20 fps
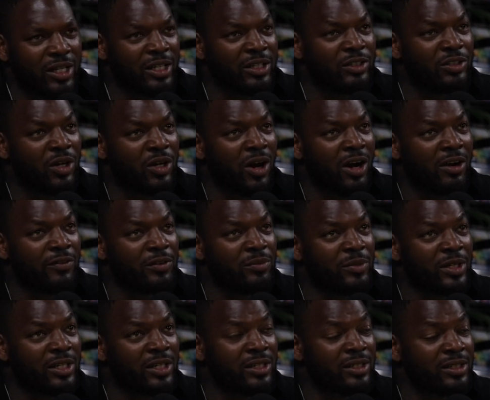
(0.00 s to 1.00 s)
and it's hard for
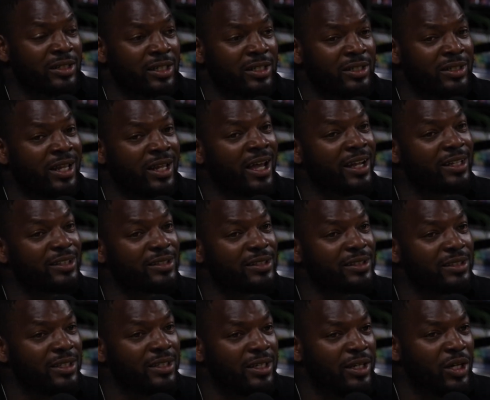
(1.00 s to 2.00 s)
me to connect
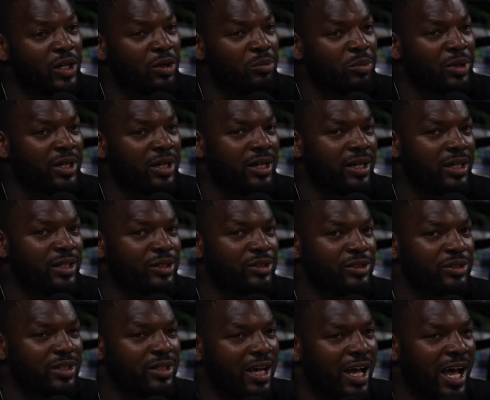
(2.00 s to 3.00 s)
right.
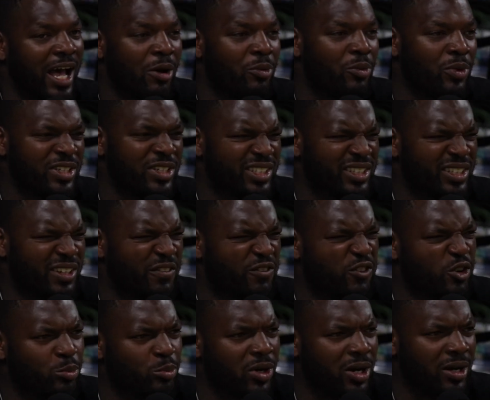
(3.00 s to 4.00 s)
because I wasn't a
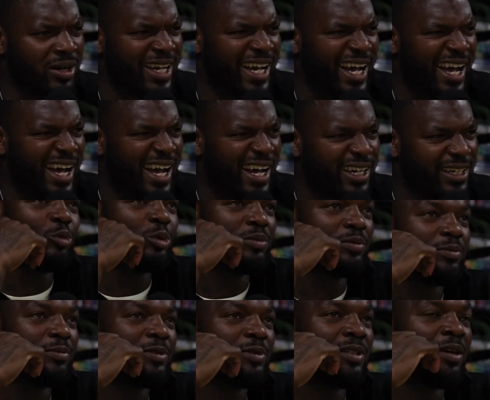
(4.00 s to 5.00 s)
football guy.
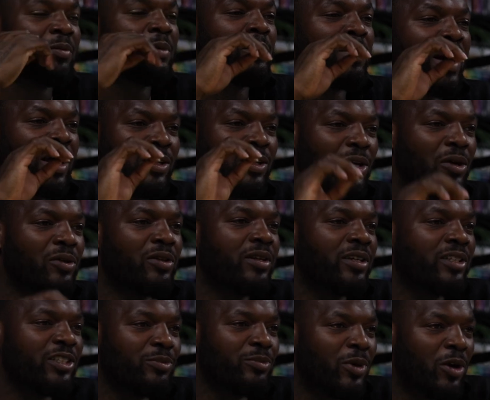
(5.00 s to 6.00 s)
Some of my
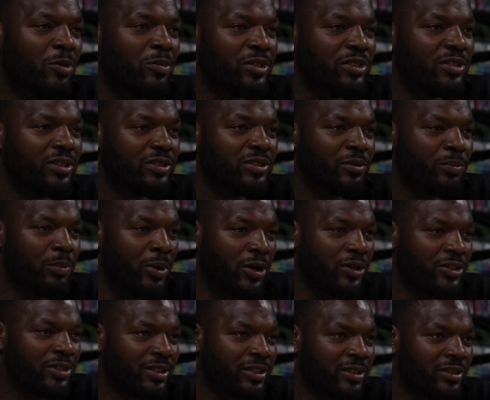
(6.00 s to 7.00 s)
loneliest moments as a mm-hmm.
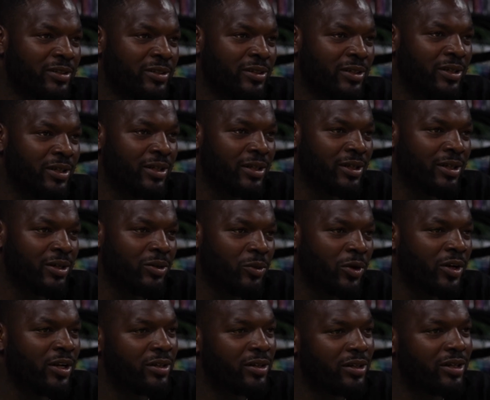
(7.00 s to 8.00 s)
person mm-hmm.
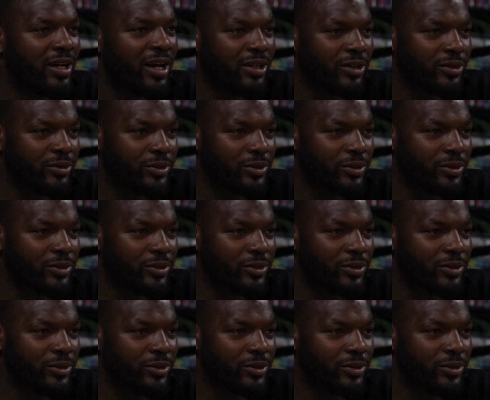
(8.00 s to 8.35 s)
were in the locker